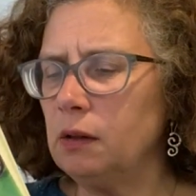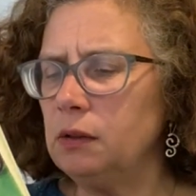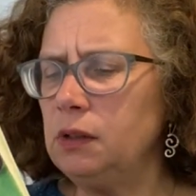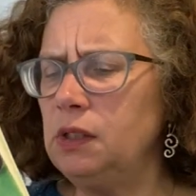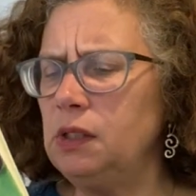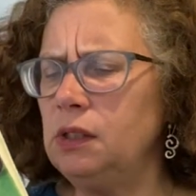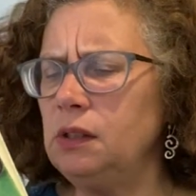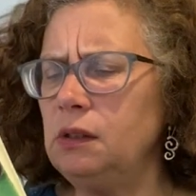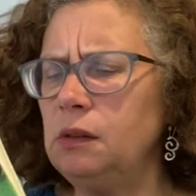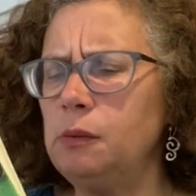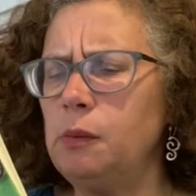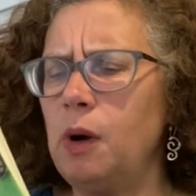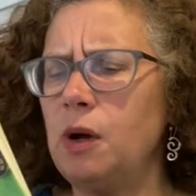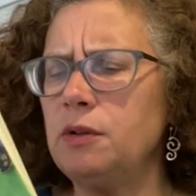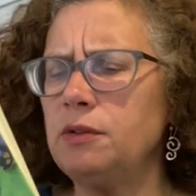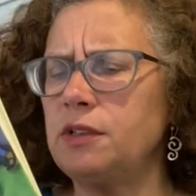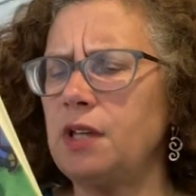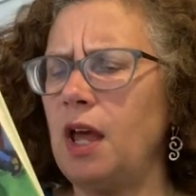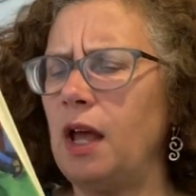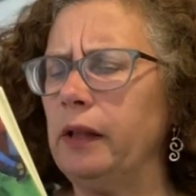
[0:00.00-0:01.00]
You
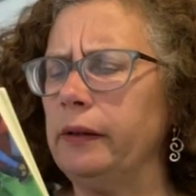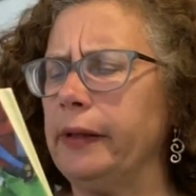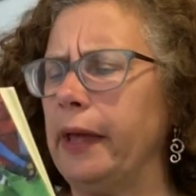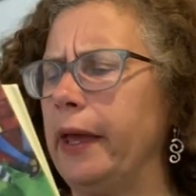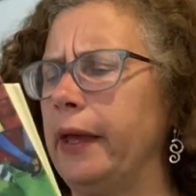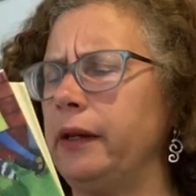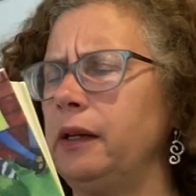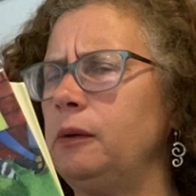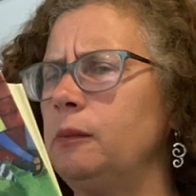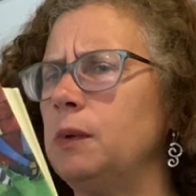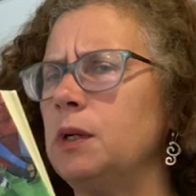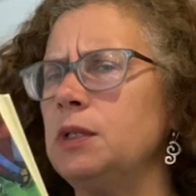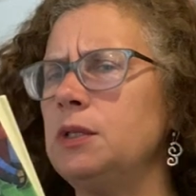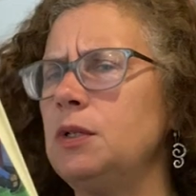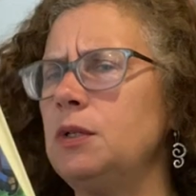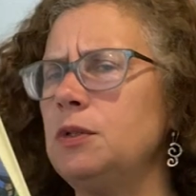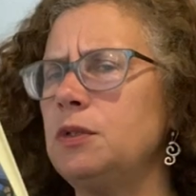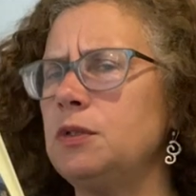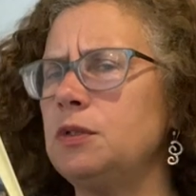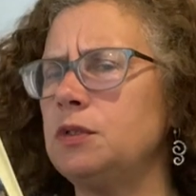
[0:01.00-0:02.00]
won't tell anyone
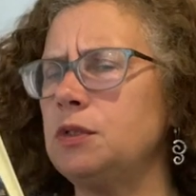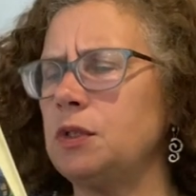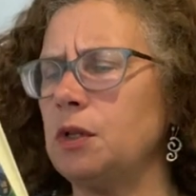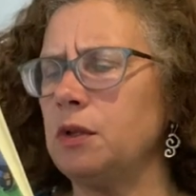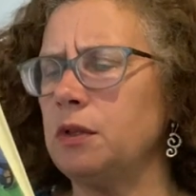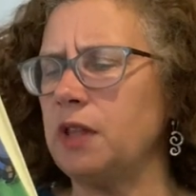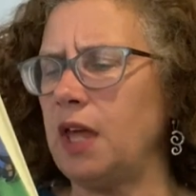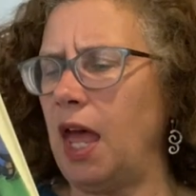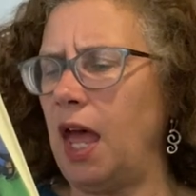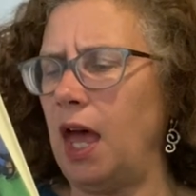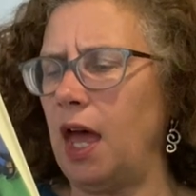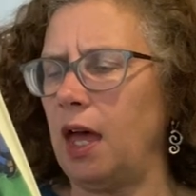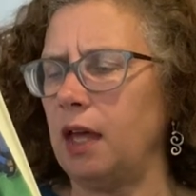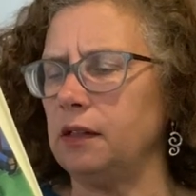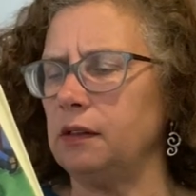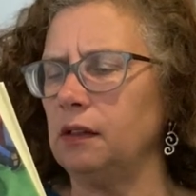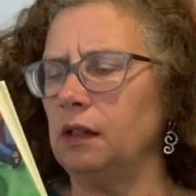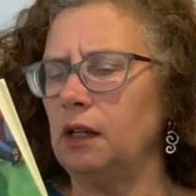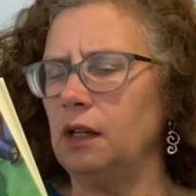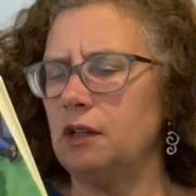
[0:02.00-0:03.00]
who stole the
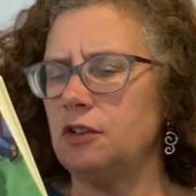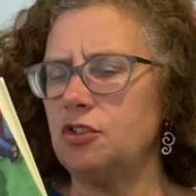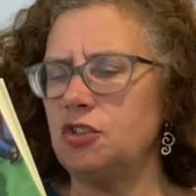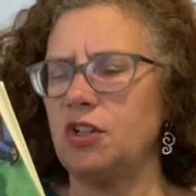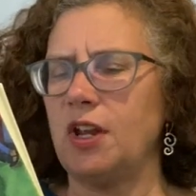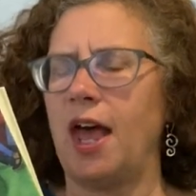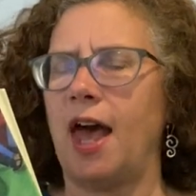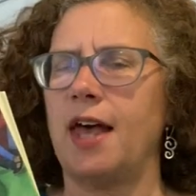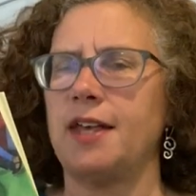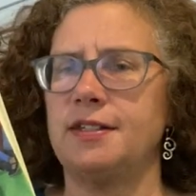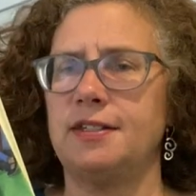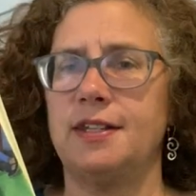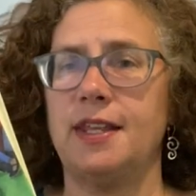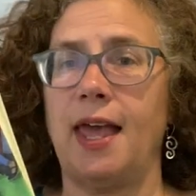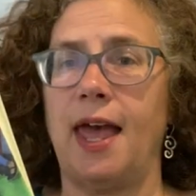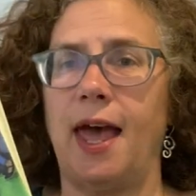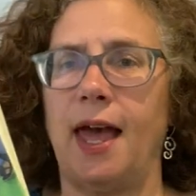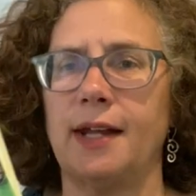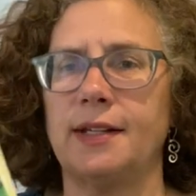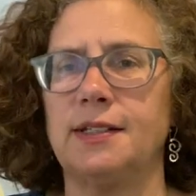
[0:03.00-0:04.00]
head, she asked
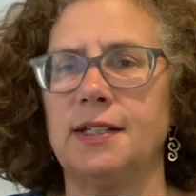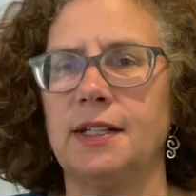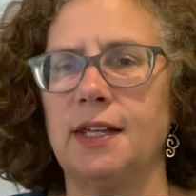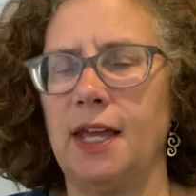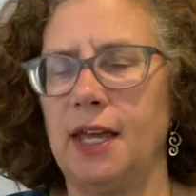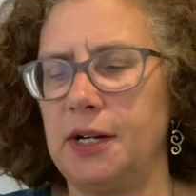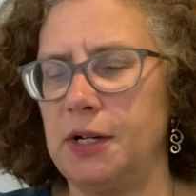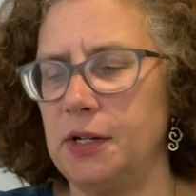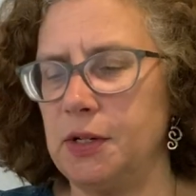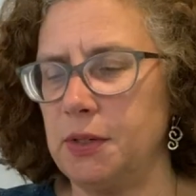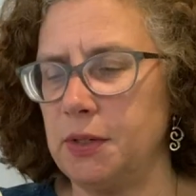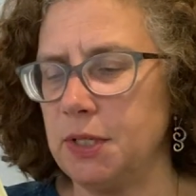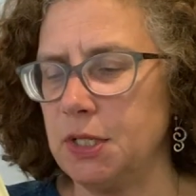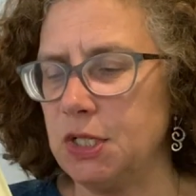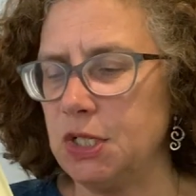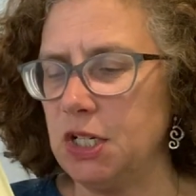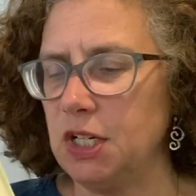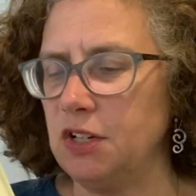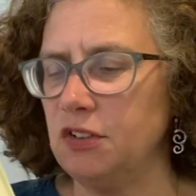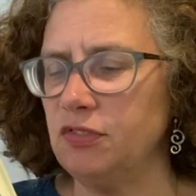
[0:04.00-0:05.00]
the acting
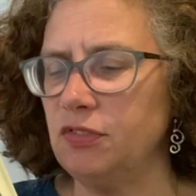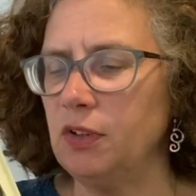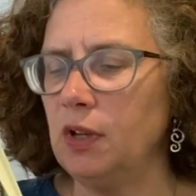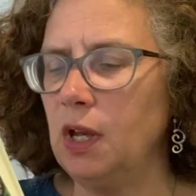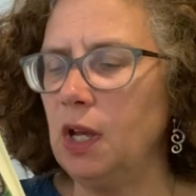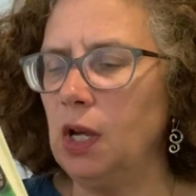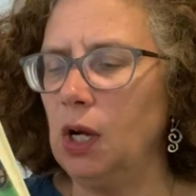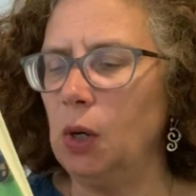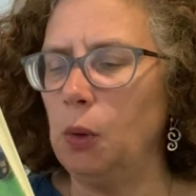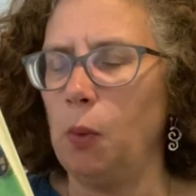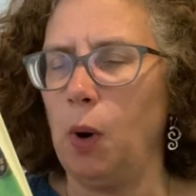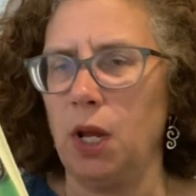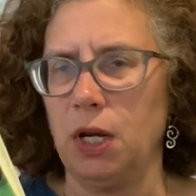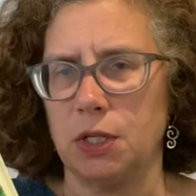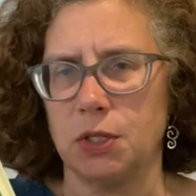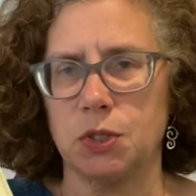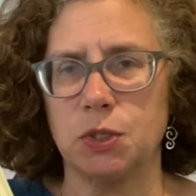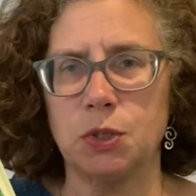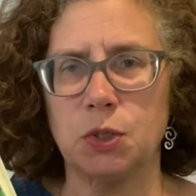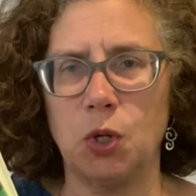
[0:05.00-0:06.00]
editor-in-chief. What
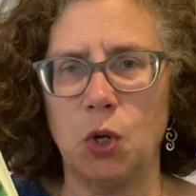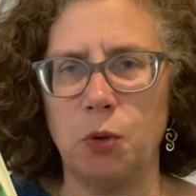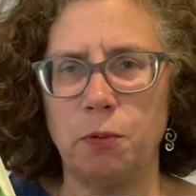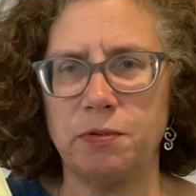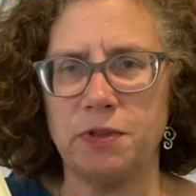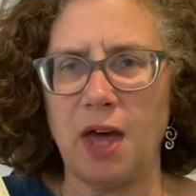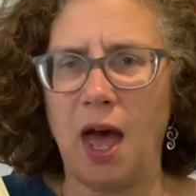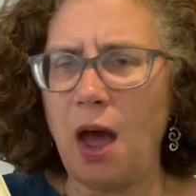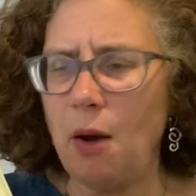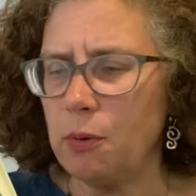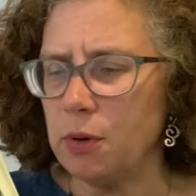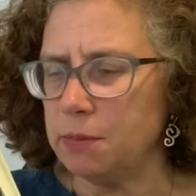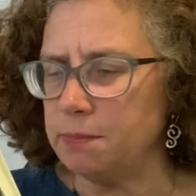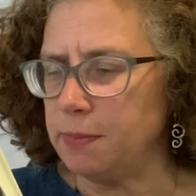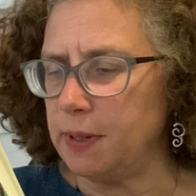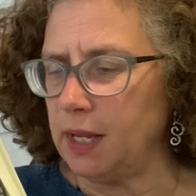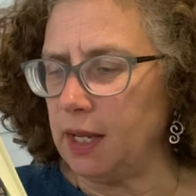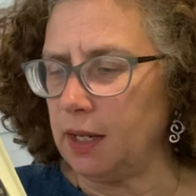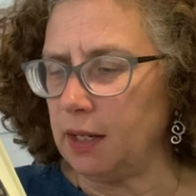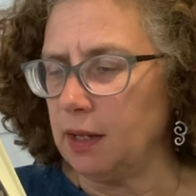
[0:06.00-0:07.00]
a scoop that would
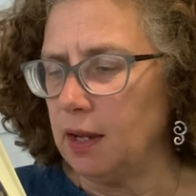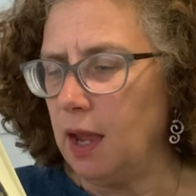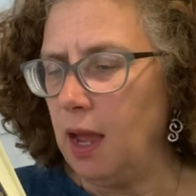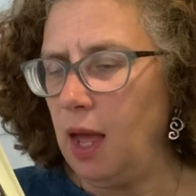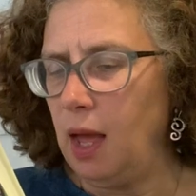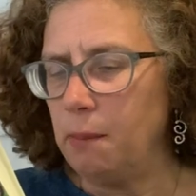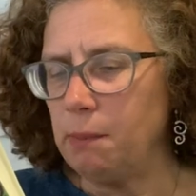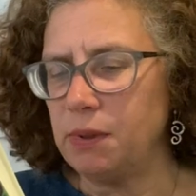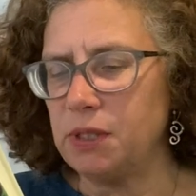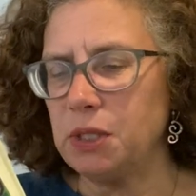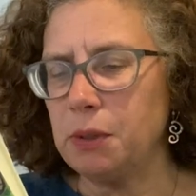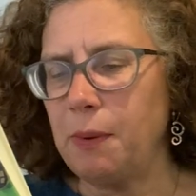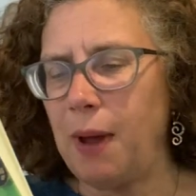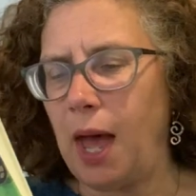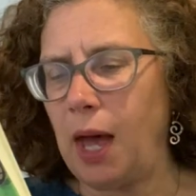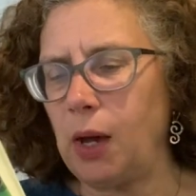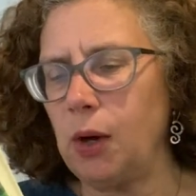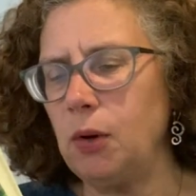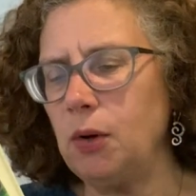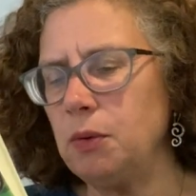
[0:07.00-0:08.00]
be. But the
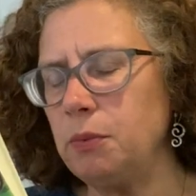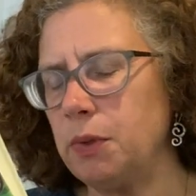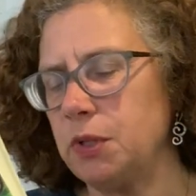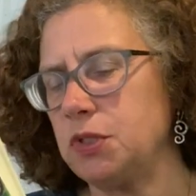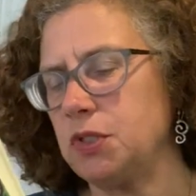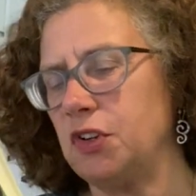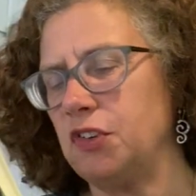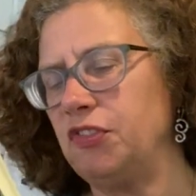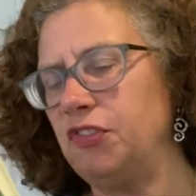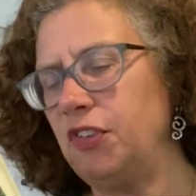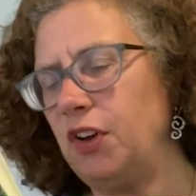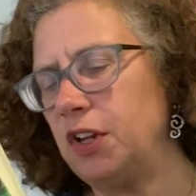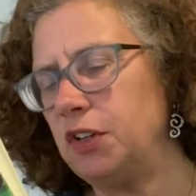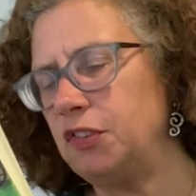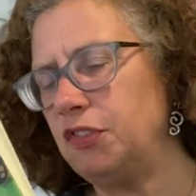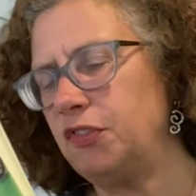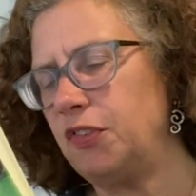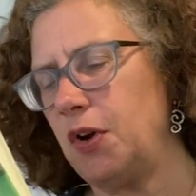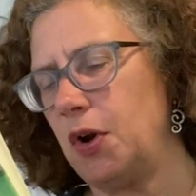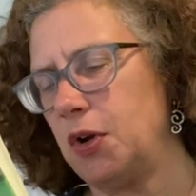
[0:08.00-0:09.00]
raccoon was her friend
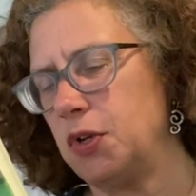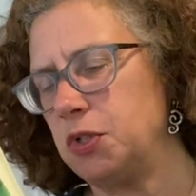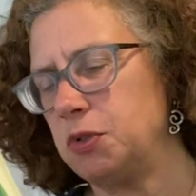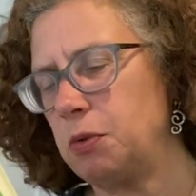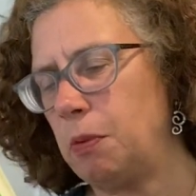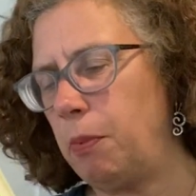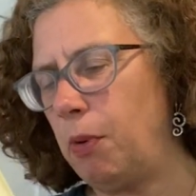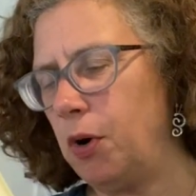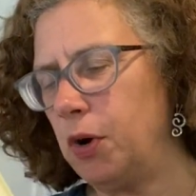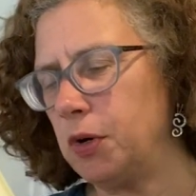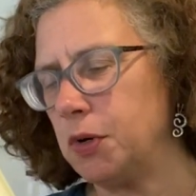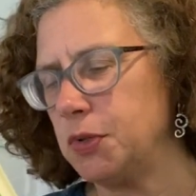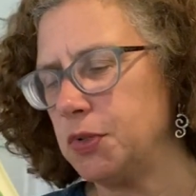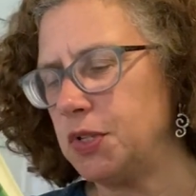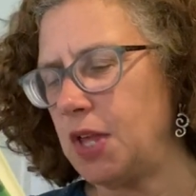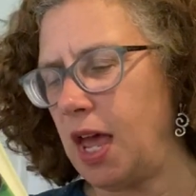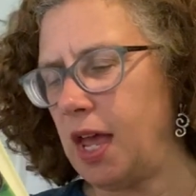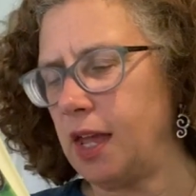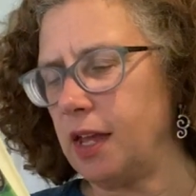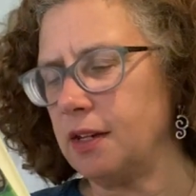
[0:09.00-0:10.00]
first, reporter
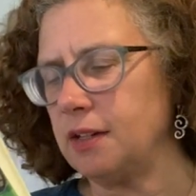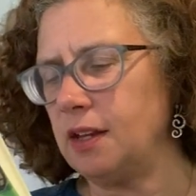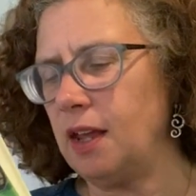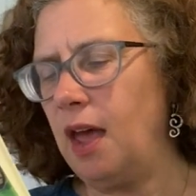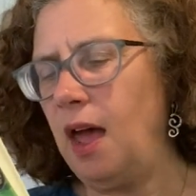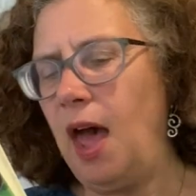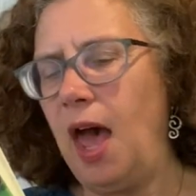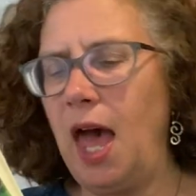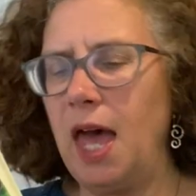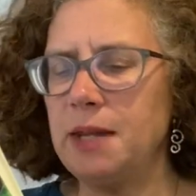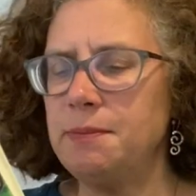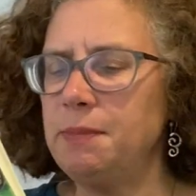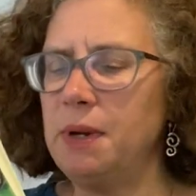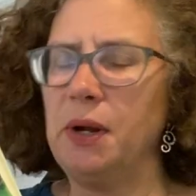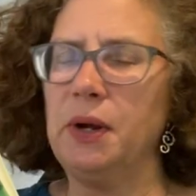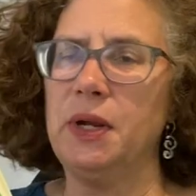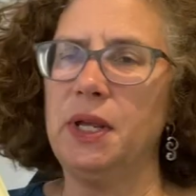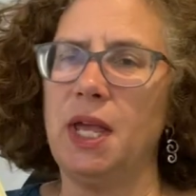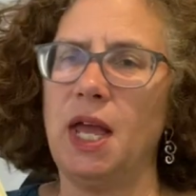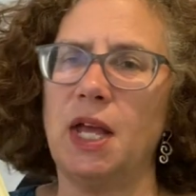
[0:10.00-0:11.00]
second, and
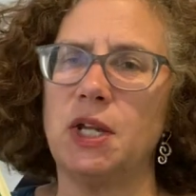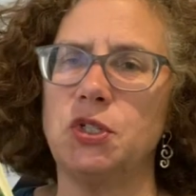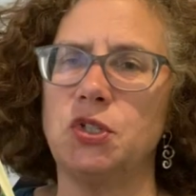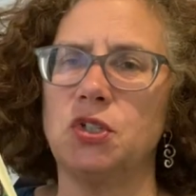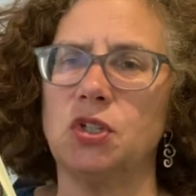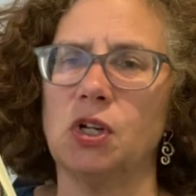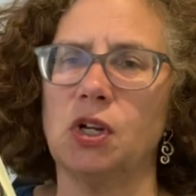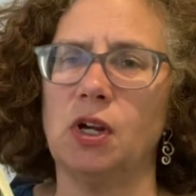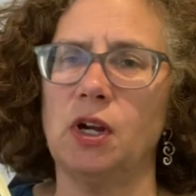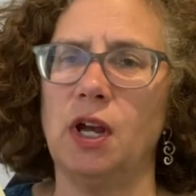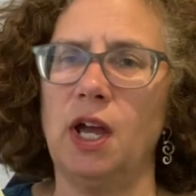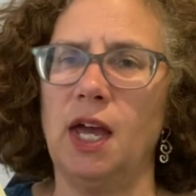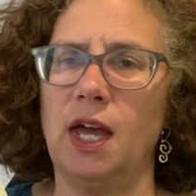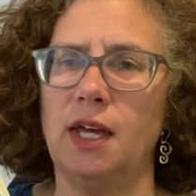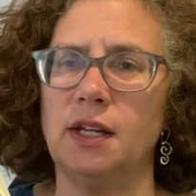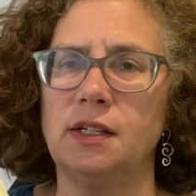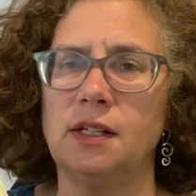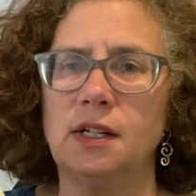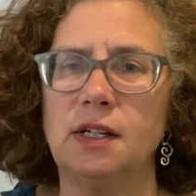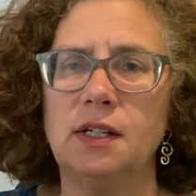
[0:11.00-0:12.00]
Marianne shook her
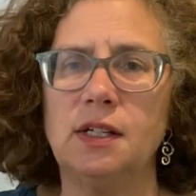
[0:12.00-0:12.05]
head.